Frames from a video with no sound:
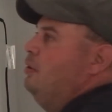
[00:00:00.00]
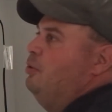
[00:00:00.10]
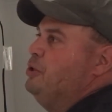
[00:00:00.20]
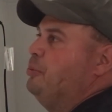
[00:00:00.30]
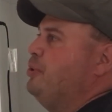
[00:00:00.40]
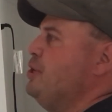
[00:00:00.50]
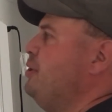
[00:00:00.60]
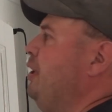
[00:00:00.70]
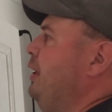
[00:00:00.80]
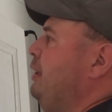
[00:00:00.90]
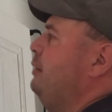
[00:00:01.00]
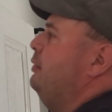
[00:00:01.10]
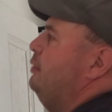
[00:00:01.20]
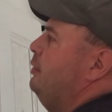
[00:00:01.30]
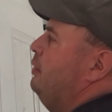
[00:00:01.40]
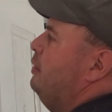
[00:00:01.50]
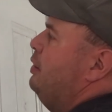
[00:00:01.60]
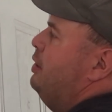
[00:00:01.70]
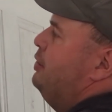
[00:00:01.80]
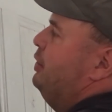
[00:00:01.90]
When you're pre-drilling,
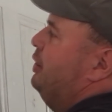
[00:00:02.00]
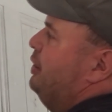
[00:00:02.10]
you get your